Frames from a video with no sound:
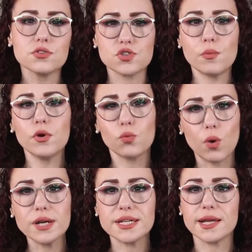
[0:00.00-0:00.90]
someone
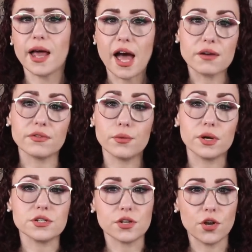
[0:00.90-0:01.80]
wanted
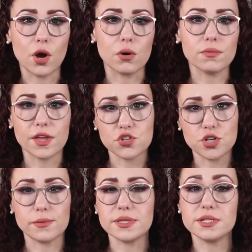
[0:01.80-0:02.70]
everyone to know that she
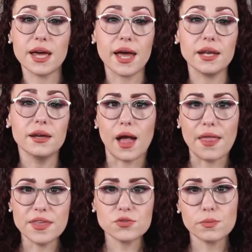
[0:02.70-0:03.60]
was dead. And
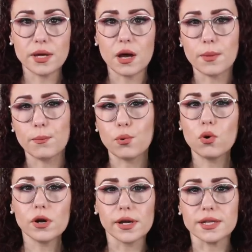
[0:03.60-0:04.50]
this will become
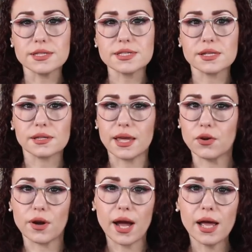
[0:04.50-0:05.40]
important
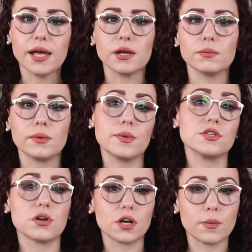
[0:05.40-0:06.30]
later on when we
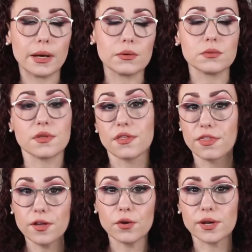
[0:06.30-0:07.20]
talk about
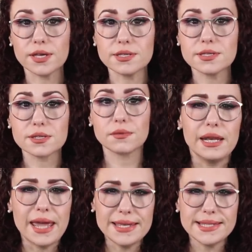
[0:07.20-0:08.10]
theories. In
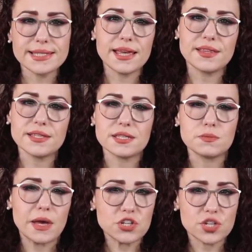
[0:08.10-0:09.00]
cases like this,
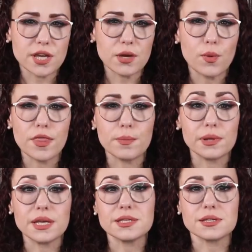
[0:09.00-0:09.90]
especially when the
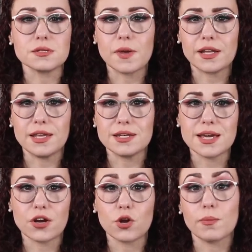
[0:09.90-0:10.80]
police suspect the
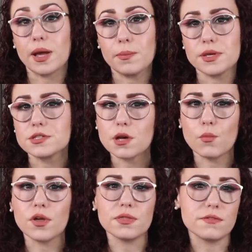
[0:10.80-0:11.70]
attacker might be
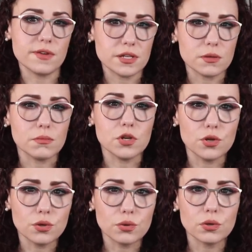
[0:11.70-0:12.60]
someone the victim
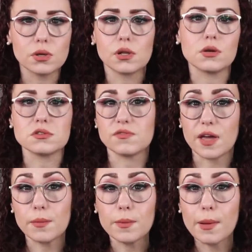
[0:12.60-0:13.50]
knew, close
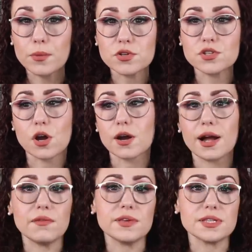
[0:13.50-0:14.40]
family members are
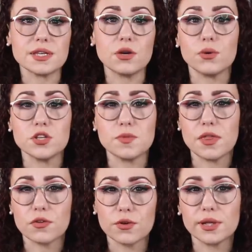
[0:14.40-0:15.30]
obviously going to be
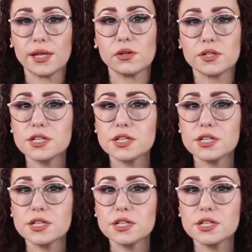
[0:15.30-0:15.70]
thoroughly looked